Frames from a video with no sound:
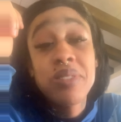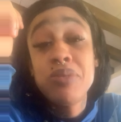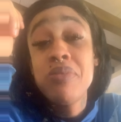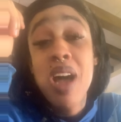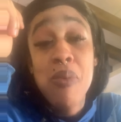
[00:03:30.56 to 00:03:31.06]
did
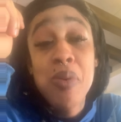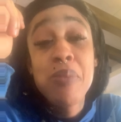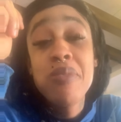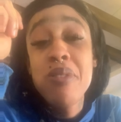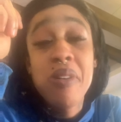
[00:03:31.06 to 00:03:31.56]
not want
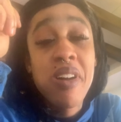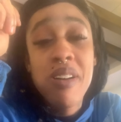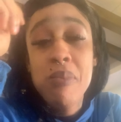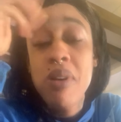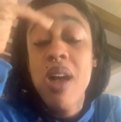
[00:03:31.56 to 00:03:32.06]
to be on
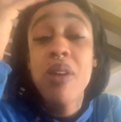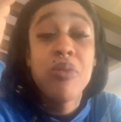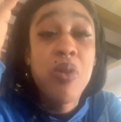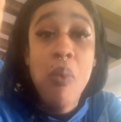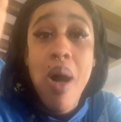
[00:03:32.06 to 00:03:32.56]
camera. I
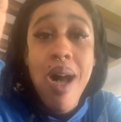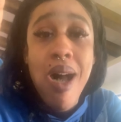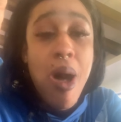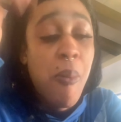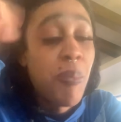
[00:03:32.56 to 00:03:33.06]
don't know why.